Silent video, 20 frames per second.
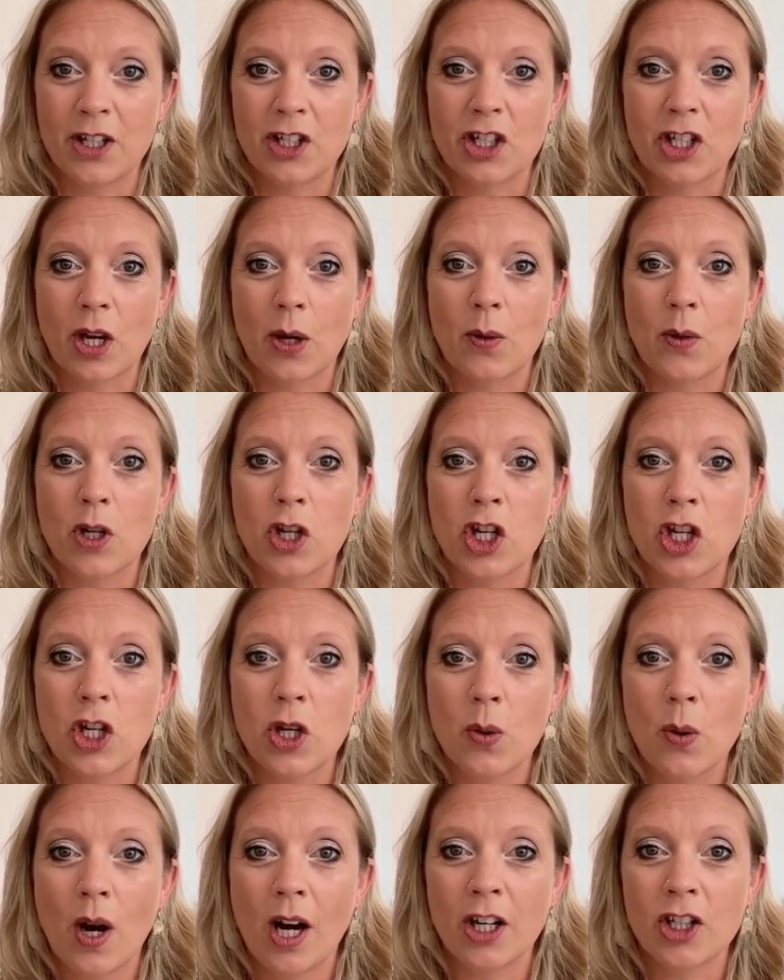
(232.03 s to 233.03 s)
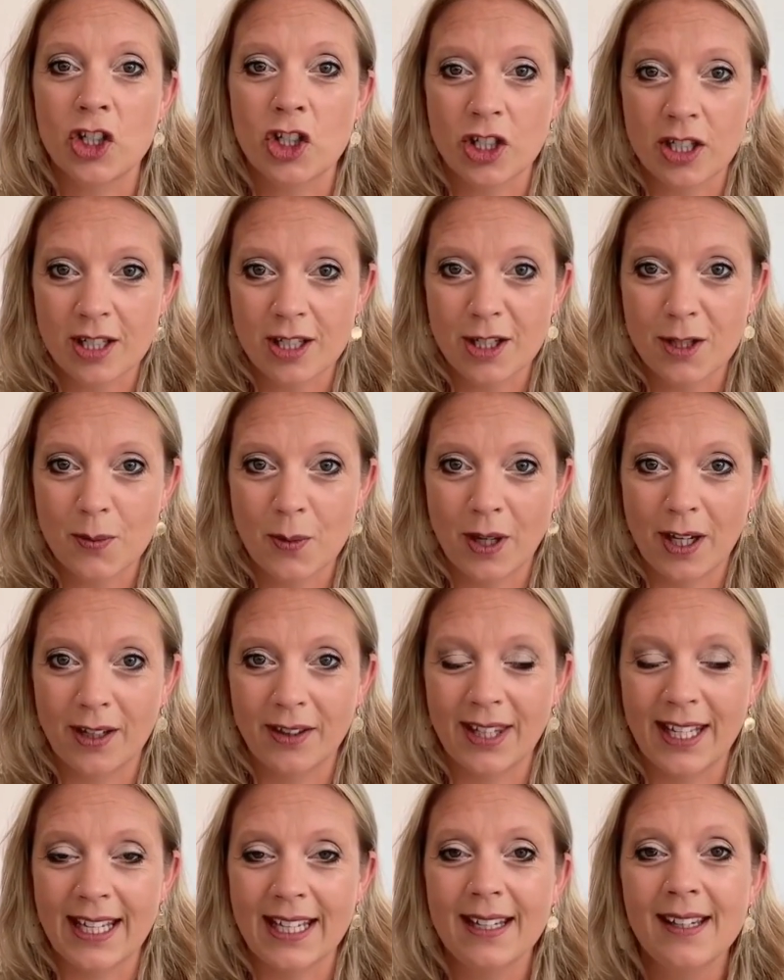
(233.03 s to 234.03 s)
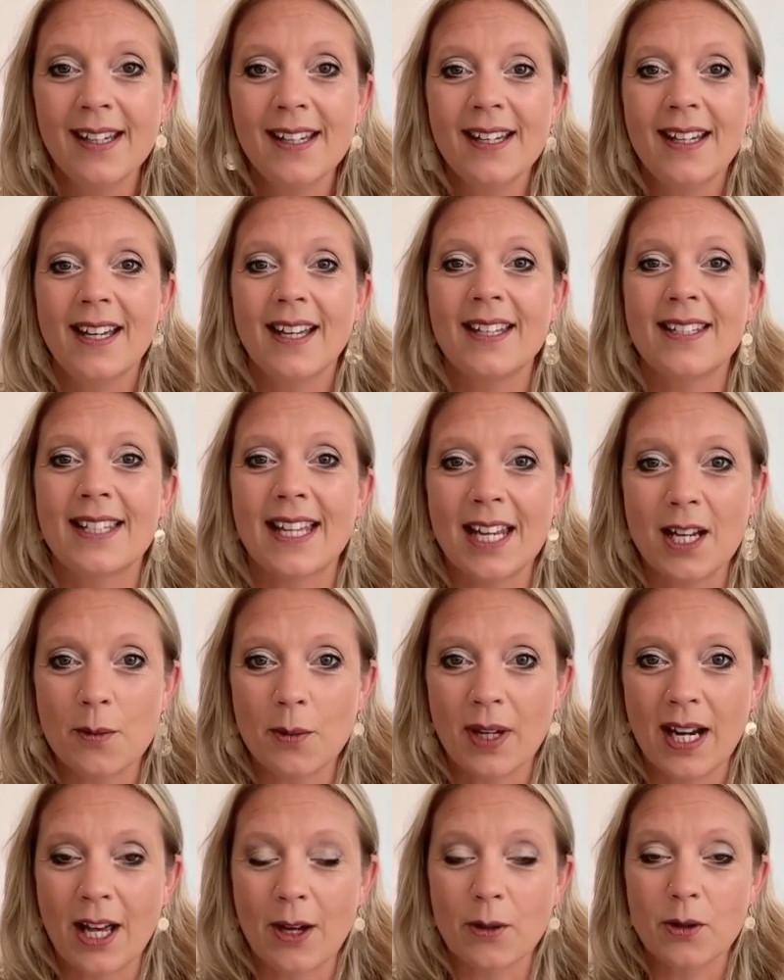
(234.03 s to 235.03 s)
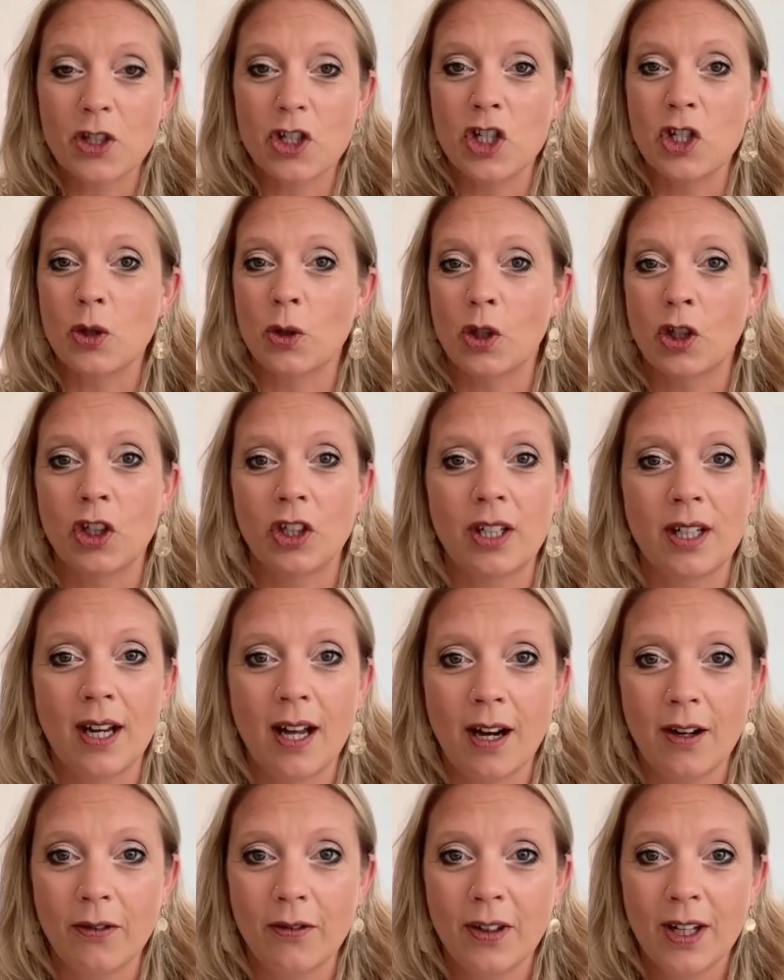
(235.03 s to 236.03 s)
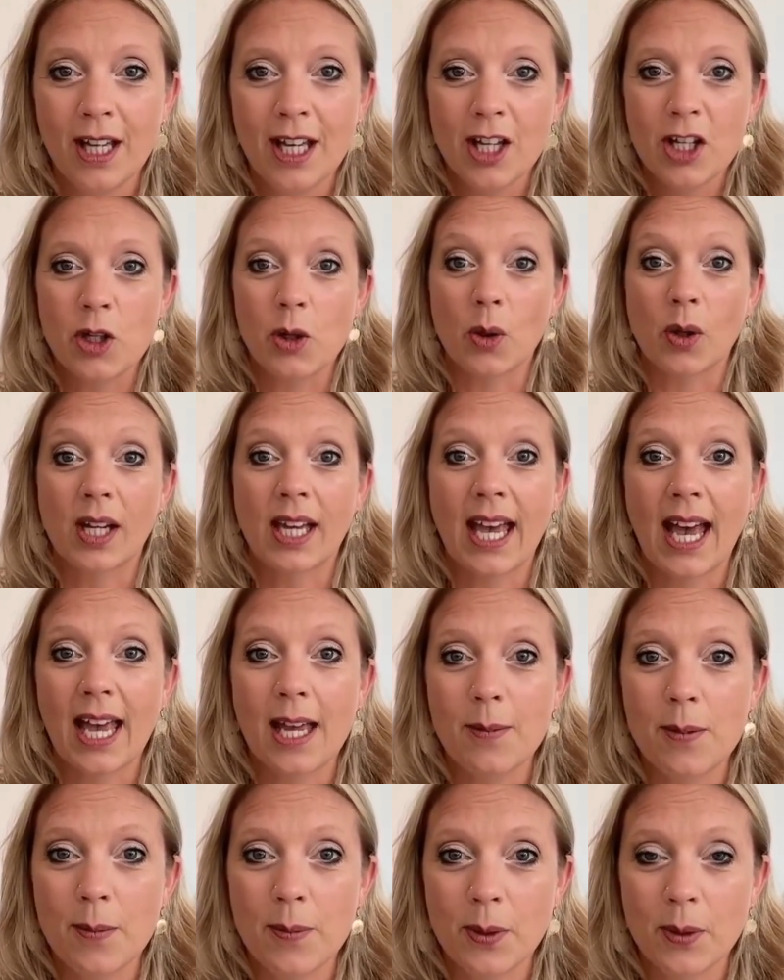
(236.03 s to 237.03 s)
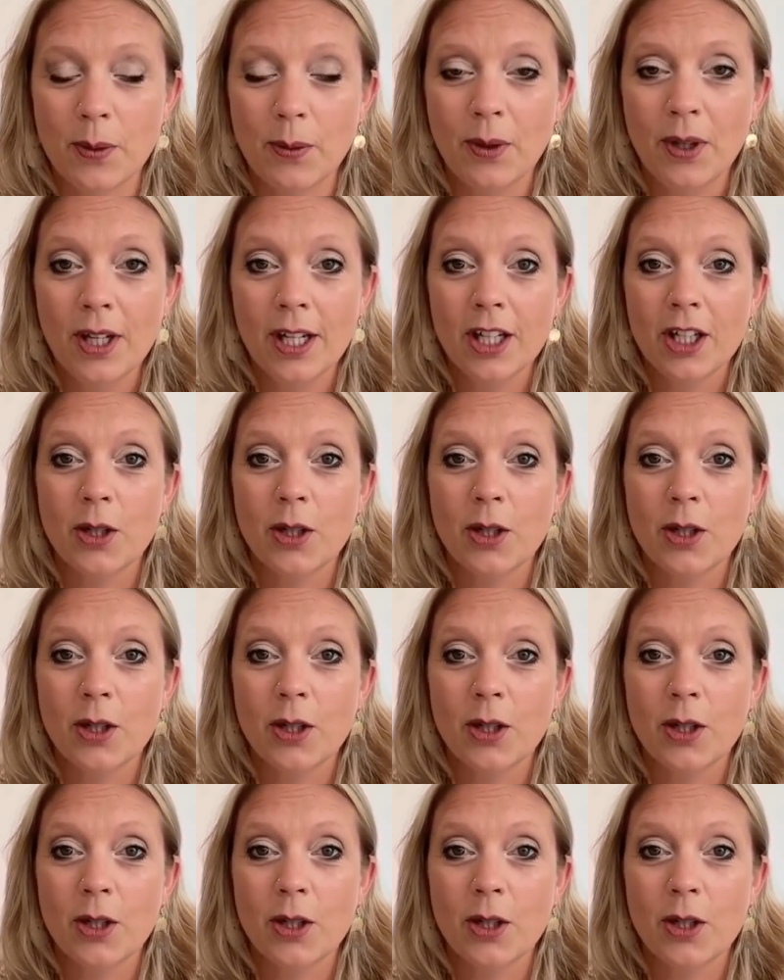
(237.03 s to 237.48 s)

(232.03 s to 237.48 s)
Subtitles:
So you are just as worthy as anyone else. You're good enough. You're capable.